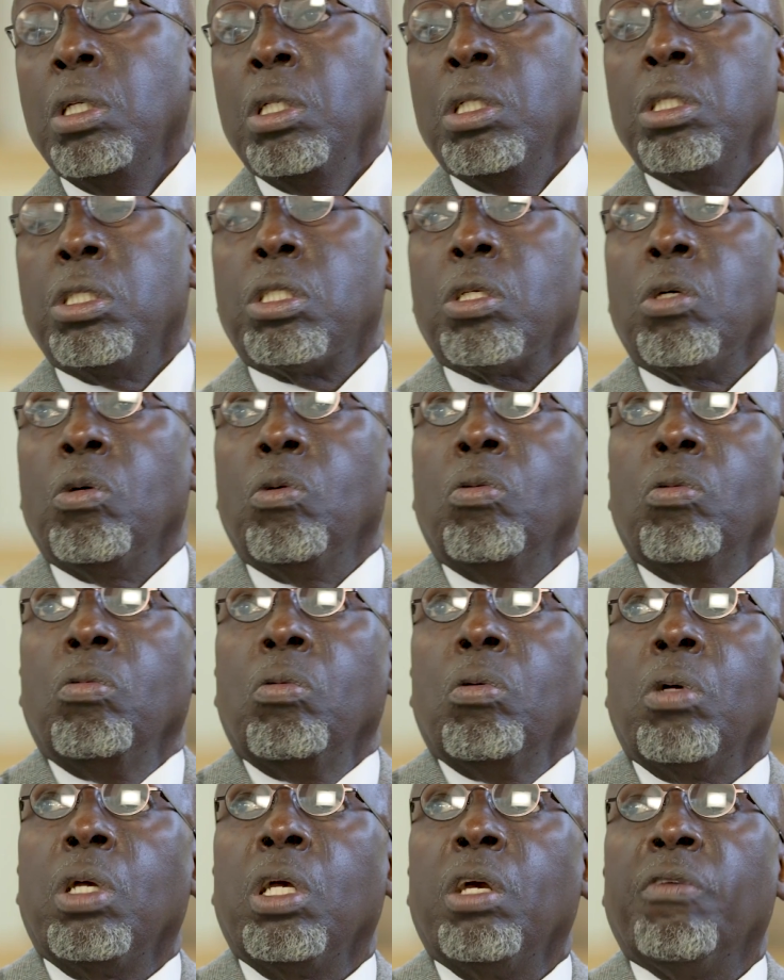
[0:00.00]
So
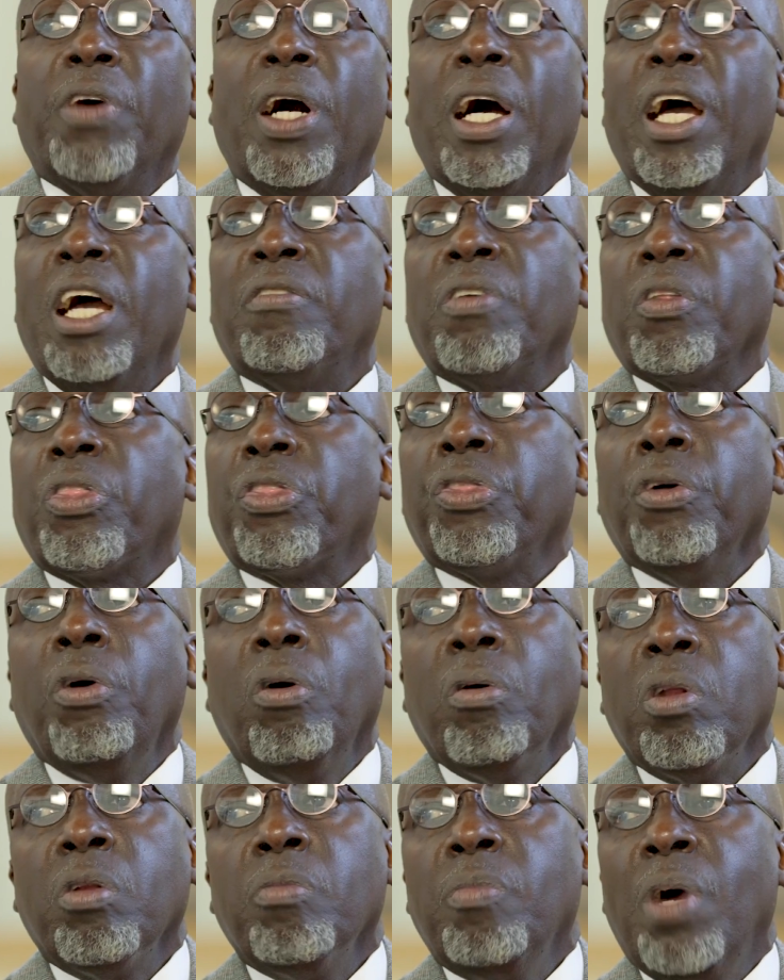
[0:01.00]
if I have a
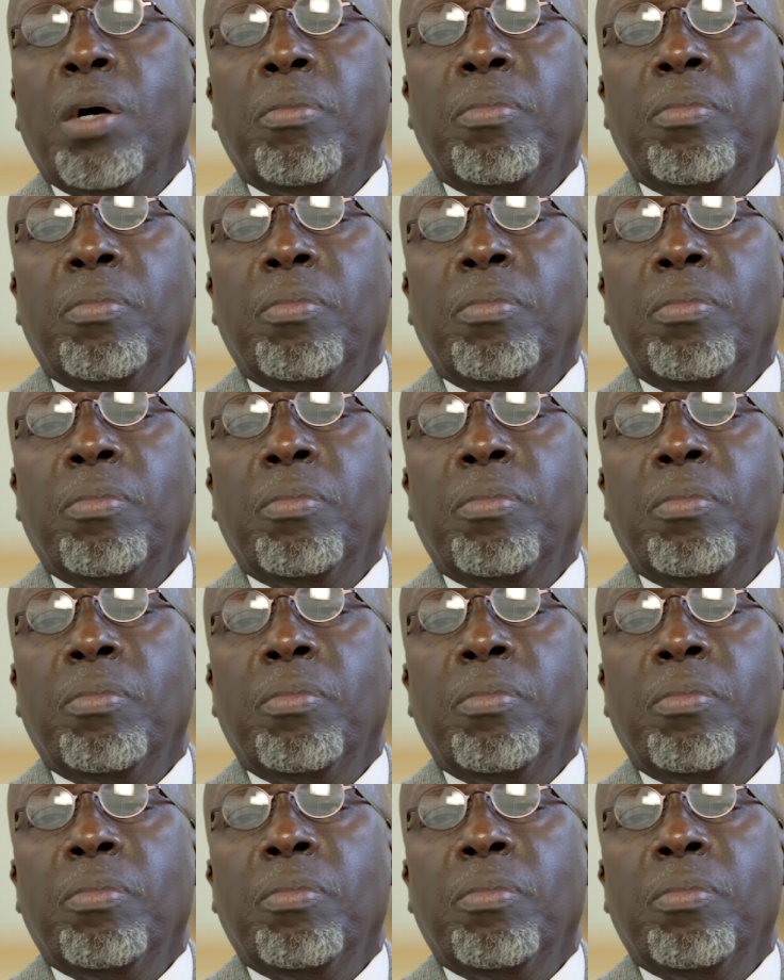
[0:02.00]
thought in my